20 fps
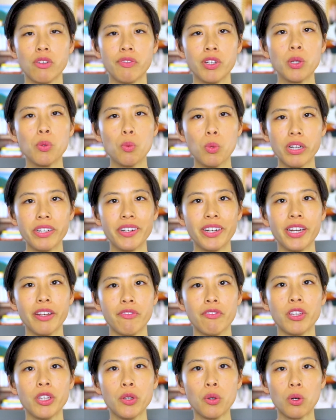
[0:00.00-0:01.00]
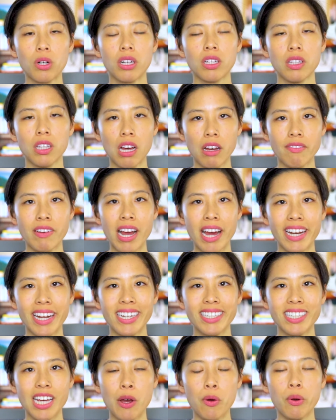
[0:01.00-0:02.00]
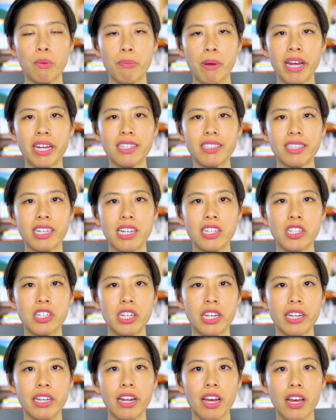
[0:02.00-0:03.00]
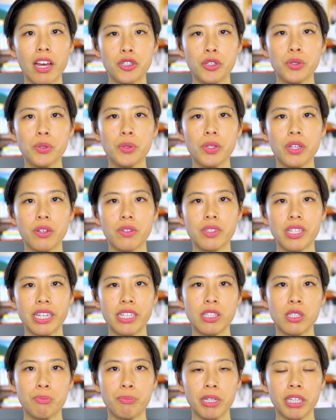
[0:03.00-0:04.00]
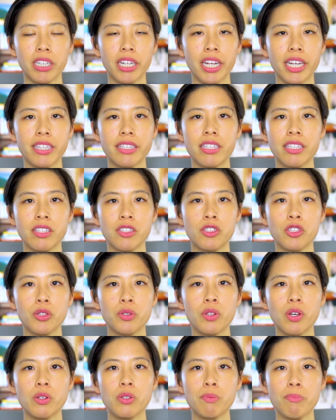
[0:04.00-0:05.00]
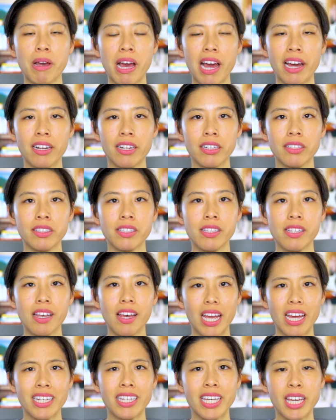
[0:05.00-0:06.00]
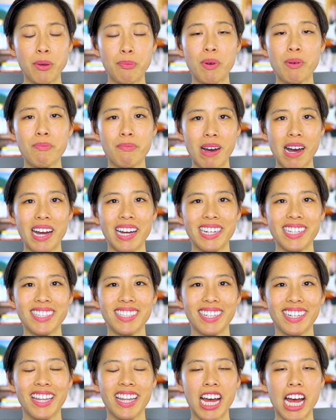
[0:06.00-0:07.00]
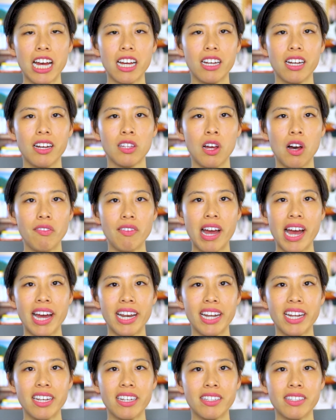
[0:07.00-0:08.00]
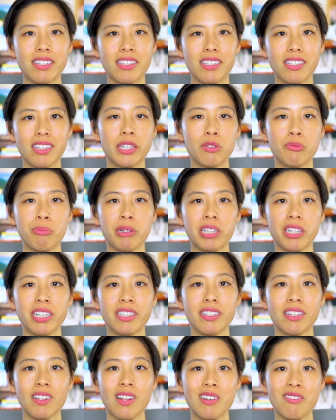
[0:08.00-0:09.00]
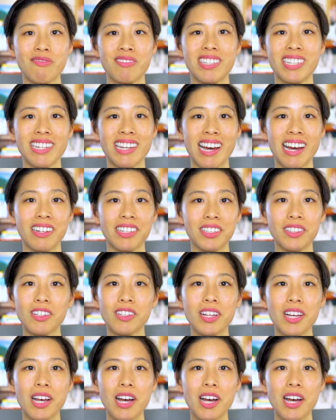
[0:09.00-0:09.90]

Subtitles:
if you're wondering if you're a love addict, I would pay attention to those experiences, to those patterns, and keep in mind that love addicts experience a lot of denial